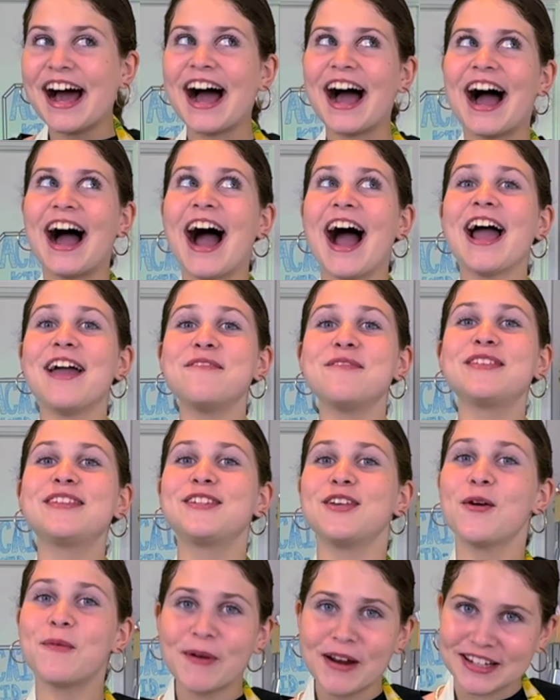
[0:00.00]
I'm
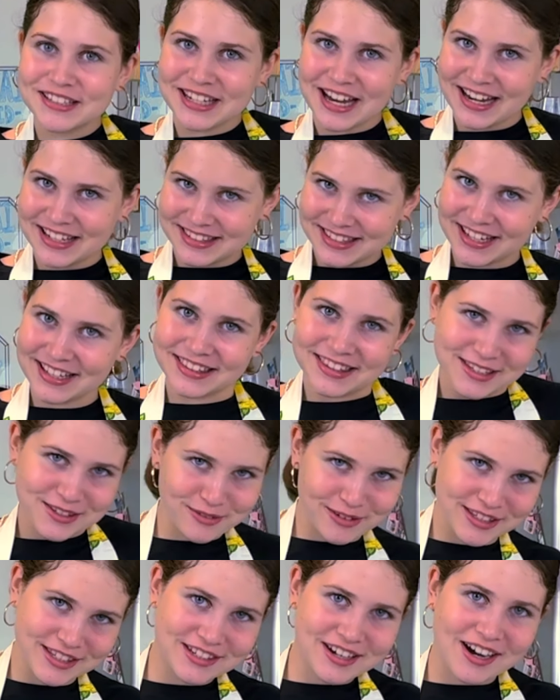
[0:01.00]
super excited to get this
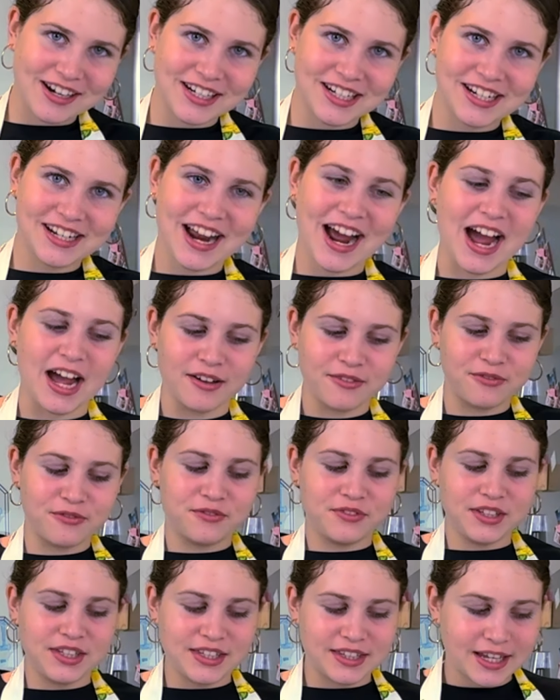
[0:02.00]
one started. I've
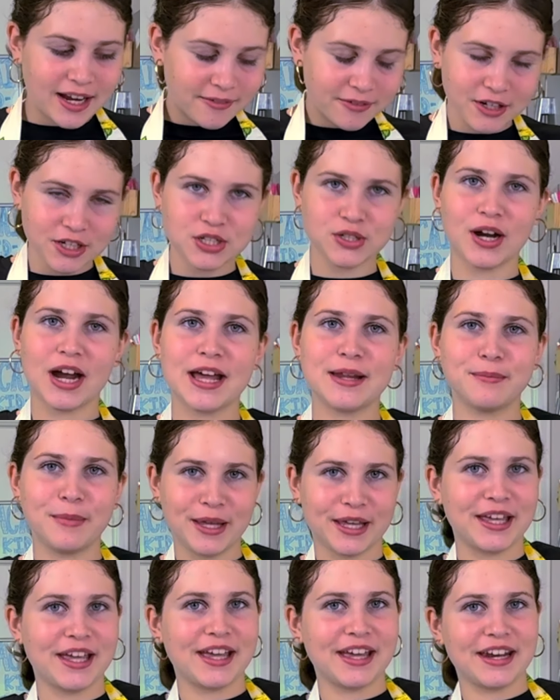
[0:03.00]
never tried
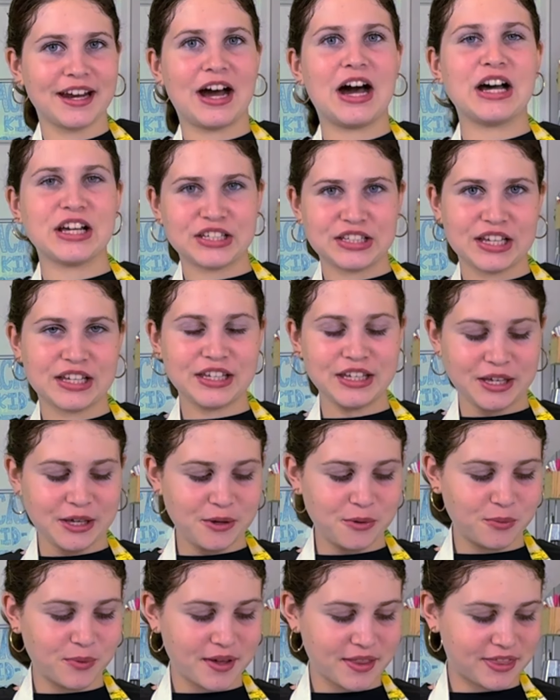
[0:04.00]
making an
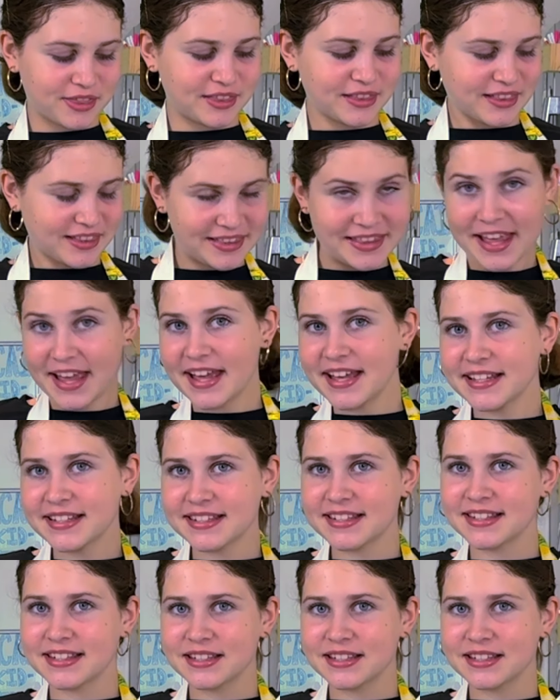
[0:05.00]
acai with this.